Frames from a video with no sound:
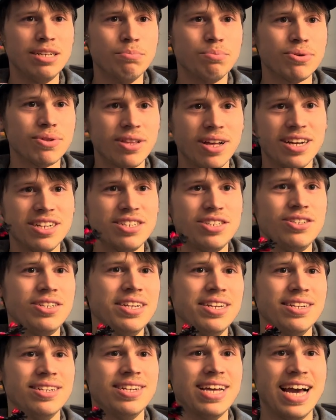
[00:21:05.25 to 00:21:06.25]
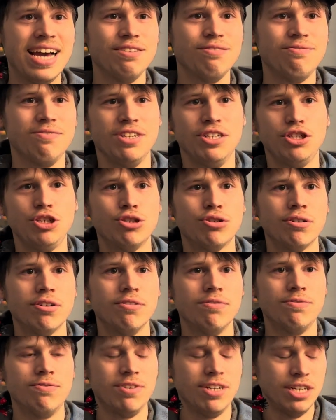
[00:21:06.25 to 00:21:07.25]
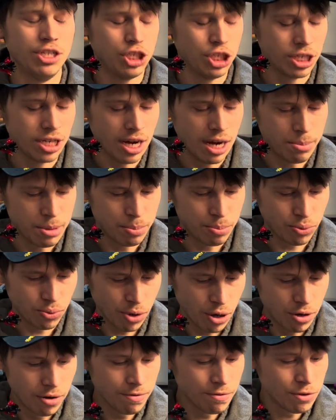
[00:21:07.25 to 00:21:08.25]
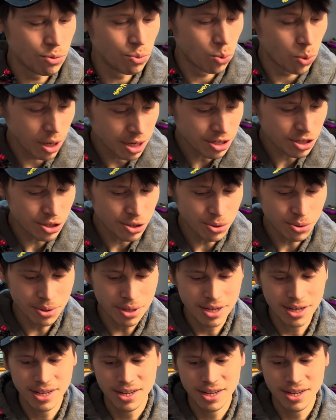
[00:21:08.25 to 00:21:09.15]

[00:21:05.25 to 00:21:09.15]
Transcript: Plus, you get an added feature of Hishigami Pro if you want to.